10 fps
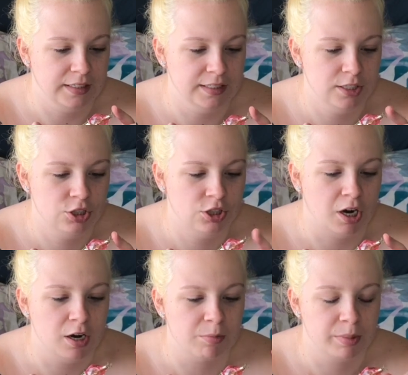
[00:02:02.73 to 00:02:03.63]
Like, this is
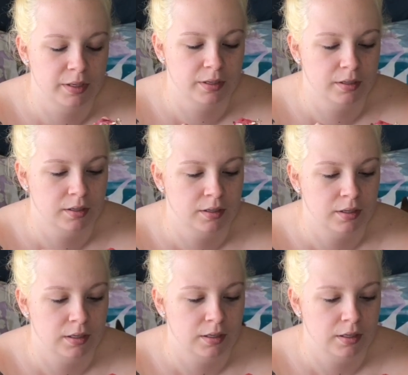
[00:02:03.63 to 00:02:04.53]
sharp
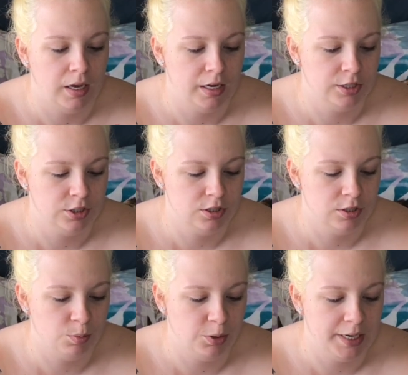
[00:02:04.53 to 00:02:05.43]
and it's just
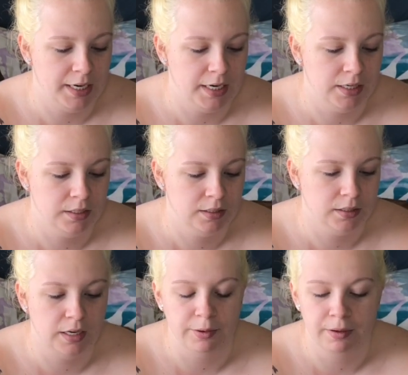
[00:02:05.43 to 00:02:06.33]
so pretty.
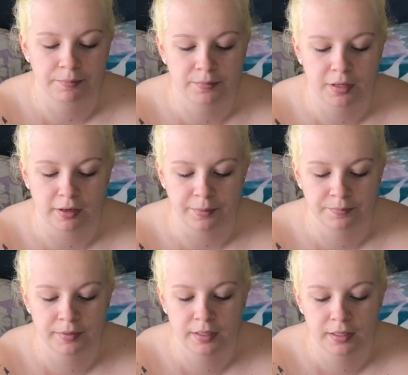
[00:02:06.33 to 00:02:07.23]
Anyway, okay.
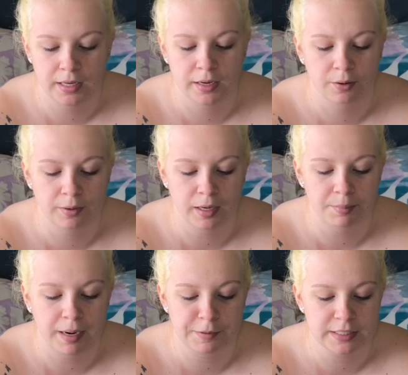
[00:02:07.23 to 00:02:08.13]
Then we're gonna
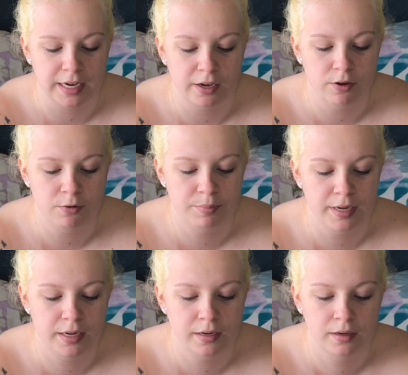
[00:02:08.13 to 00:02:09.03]
pop this guy
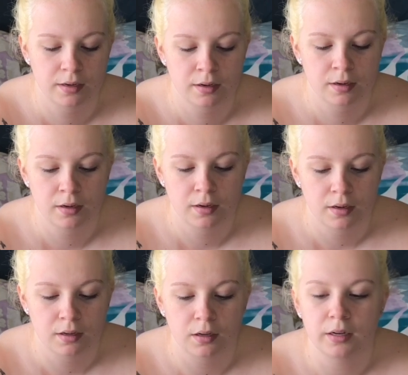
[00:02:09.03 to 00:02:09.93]
open.
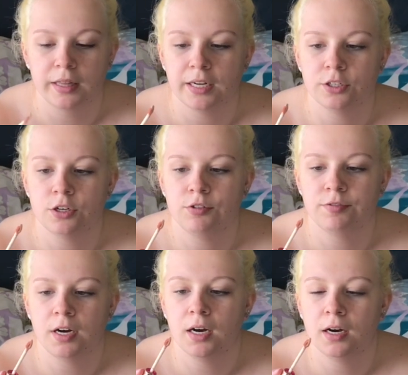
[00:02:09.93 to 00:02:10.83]
Look at that
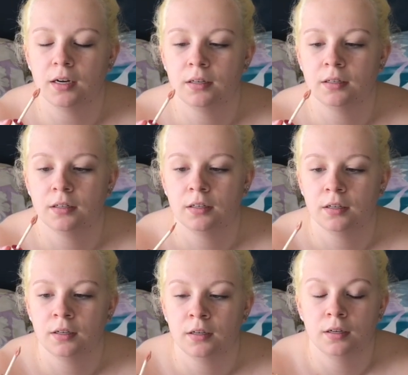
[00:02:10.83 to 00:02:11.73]
doffa.
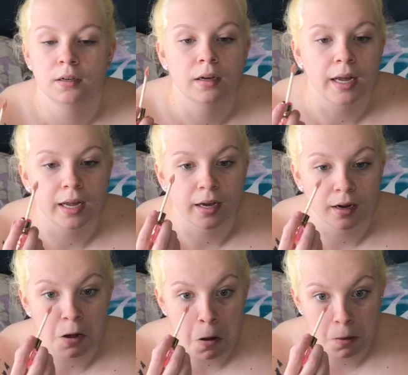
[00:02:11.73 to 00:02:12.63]

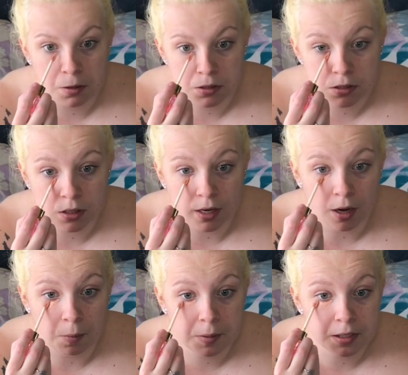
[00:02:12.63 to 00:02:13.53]
And this is gonna
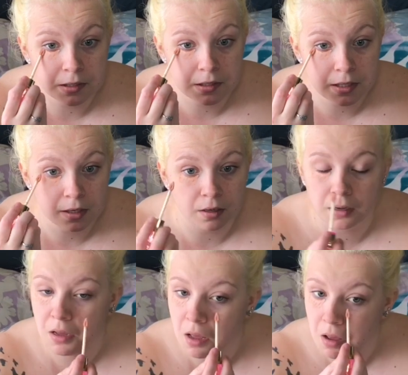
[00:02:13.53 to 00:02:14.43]
help conceal.